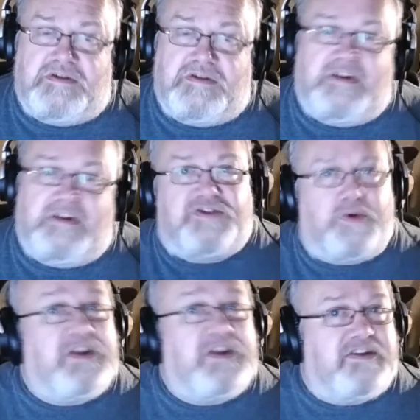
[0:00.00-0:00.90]
It's
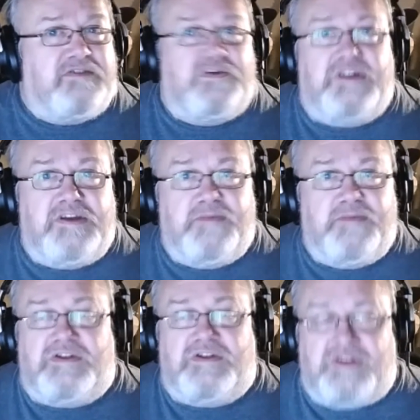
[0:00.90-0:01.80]
20 really,
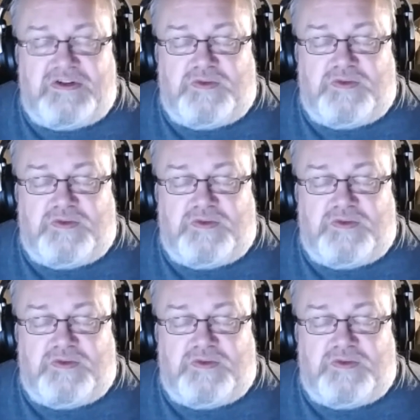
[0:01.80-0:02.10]
because there's